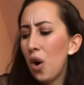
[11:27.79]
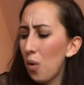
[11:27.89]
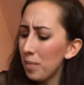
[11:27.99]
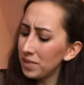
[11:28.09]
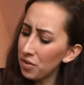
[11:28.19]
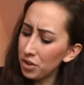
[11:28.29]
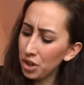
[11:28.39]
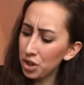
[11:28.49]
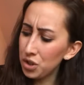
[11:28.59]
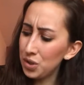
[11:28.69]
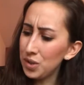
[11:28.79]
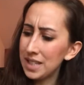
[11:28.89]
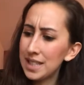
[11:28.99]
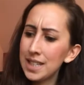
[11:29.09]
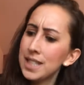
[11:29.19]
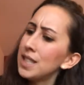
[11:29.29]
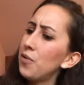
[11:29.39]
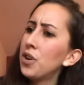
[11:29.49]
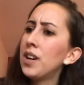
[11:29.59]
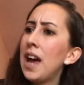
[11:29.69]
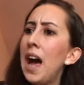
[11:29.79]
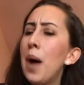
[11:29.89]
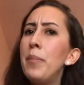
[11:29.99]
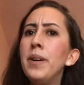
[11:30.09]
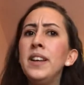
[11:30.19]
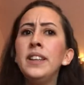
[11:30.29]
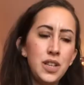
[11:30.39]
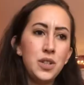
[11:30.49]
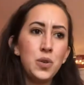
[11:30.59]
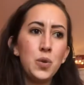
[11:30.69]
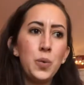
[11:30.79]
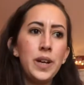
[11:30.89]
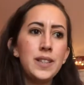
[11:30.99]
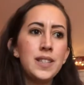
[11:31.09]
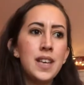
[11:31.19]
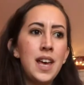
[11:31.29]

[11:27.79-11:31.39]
oh, I'm never gonna do this and it's never gonna happen, and you quit,